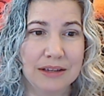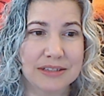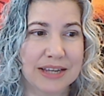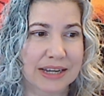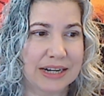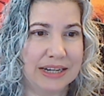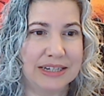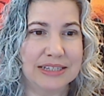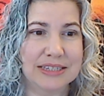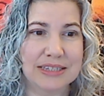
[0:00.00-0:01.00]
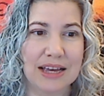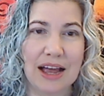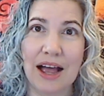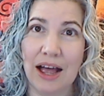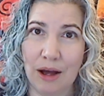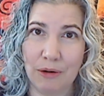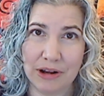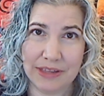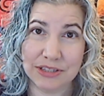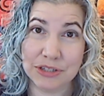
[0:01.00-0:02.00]
Second is, how
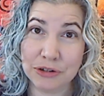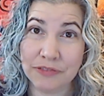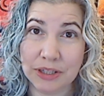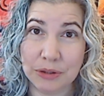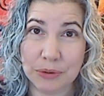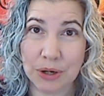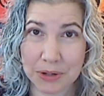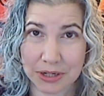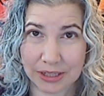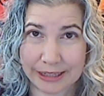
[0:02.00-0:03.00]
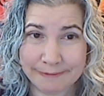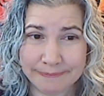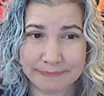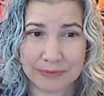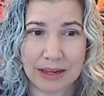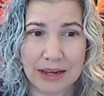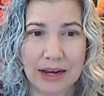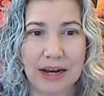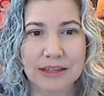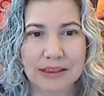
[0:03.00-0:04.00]
are they serving you currently?
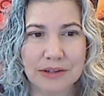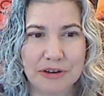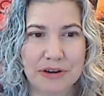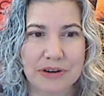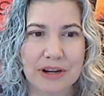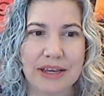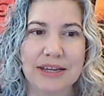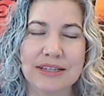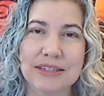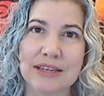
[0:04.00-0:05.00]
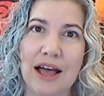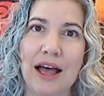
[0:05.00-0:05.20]
And the third is,